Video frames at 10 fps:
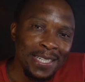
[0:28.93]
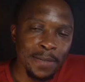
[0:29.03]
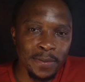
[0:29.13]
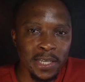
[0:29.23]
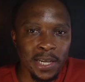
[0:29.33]

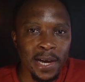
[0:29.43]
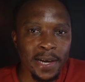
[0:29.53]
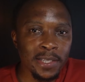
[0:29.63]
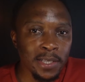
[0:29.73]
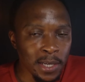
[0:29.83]
tips and
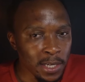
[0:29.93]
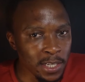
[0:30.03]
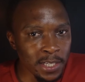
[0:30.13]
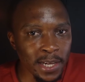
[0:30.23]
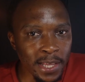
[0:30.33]
guides,
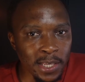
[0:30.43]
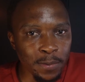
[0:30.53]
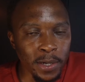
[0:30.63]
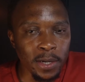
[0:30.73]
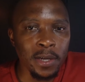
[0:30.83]
just like
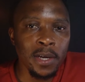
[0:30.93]
this one.